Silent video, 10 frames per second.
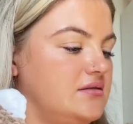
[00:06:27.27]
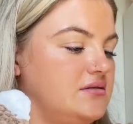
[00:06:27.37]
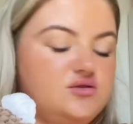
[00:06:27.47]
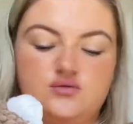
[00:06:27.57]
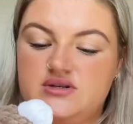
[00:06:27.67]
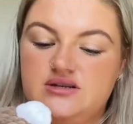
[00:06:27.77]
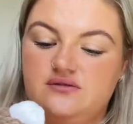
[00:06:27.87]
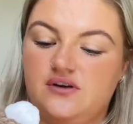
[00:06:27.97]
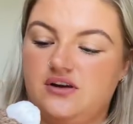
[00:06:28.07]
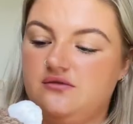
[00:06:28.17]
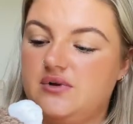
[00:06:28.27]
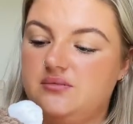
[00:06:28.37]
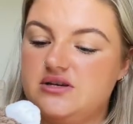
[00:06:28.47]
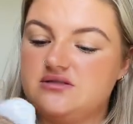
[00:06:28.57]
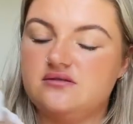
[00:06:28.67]

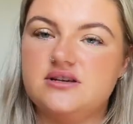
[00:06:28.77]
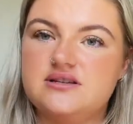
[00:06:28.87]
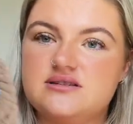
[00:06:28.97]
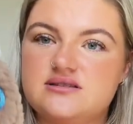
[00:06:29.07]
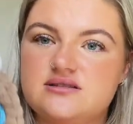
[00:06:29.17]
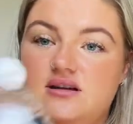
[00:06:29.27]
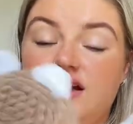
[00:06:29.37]
25mm eyes.